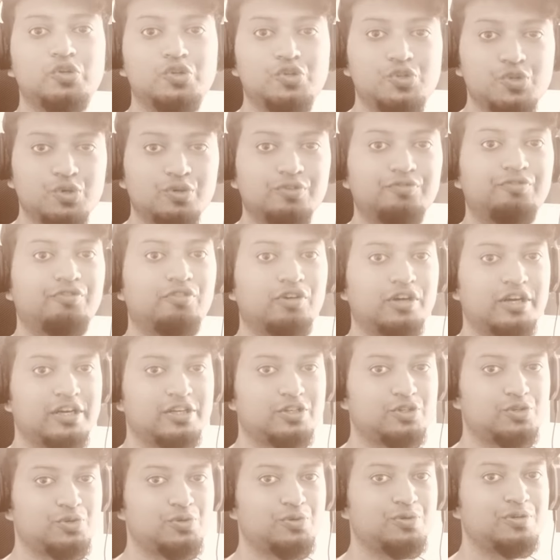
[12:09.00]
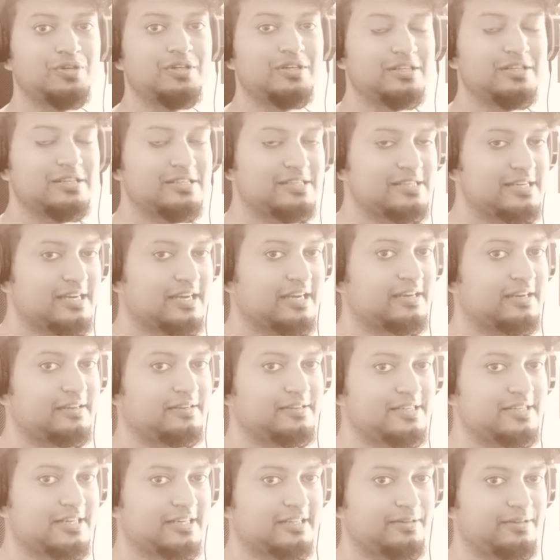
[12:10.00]
Don't forget to check it,
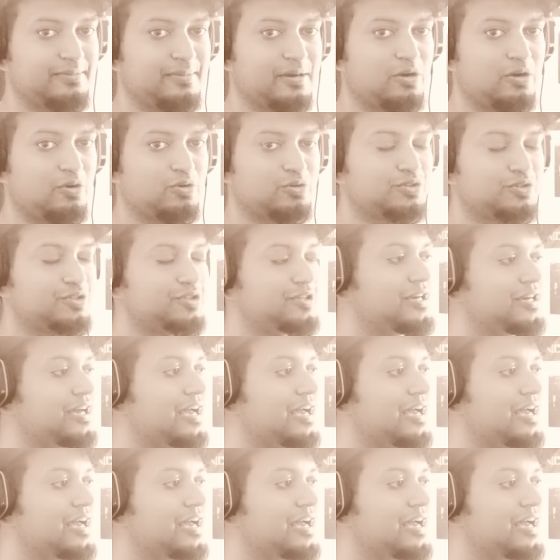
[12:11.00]
check them out